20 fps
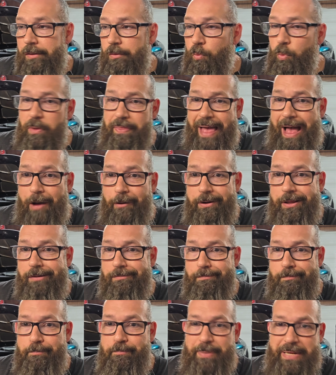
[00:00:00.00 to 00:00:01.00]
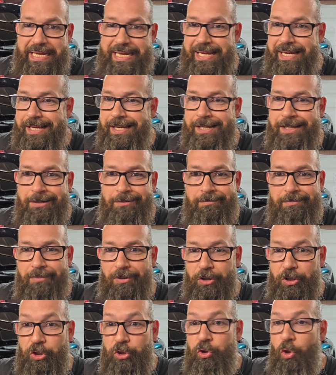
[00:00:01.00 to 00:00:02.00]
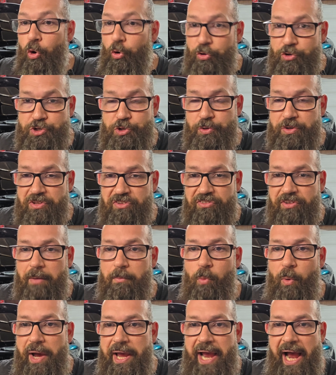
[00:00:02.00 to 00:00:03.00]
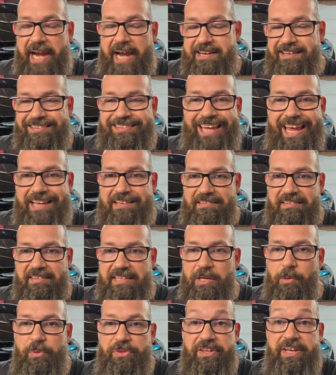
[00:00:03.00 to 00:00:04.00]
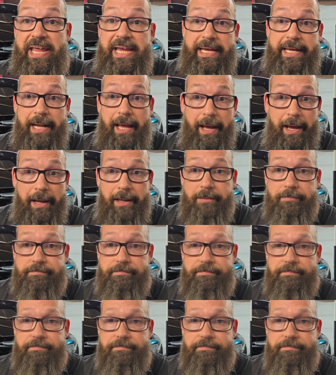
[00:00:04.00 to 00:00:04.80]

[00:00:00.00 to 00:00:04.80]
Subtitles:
without it being larger in some way. I just can't see it with the naked eye.